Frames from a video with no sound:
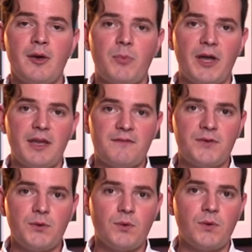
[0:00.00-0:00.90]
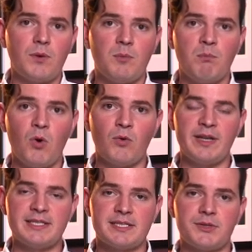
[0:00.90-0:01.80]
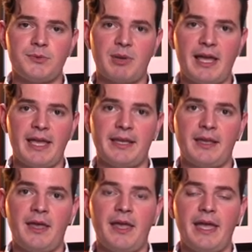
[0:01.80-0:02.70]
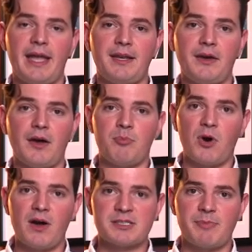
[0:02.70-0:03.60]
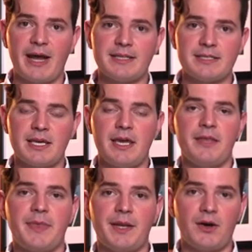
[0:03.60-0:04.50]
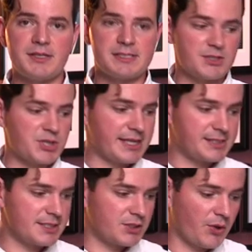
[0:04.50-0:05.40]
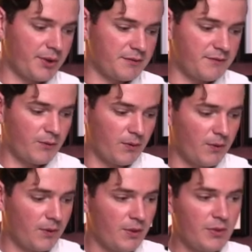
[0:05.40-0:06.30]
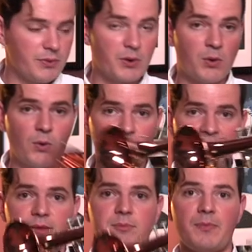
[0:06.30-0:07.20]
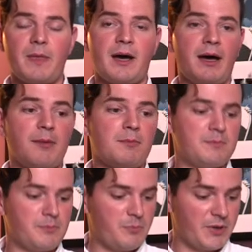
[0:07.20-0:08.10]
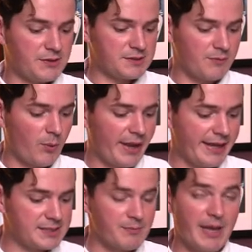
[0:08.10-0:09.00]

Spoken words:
But if you're more into playing in a brass band, then I'd suggest going for the cornet because of the way it's